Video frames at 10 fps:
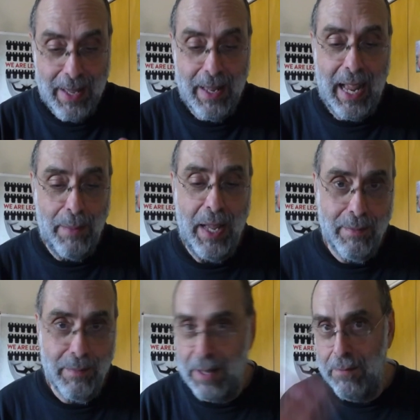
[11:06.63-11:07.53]
I'm not
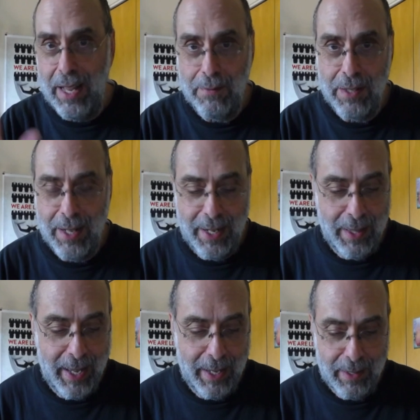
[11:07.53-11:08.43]
involved in any of
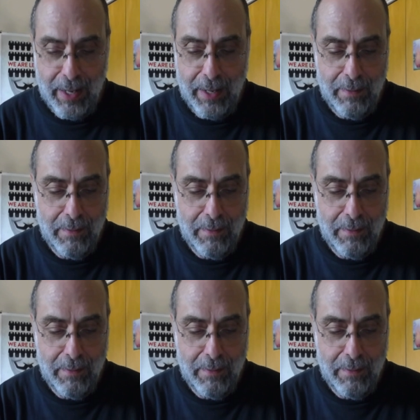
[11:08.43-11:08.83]
that kind of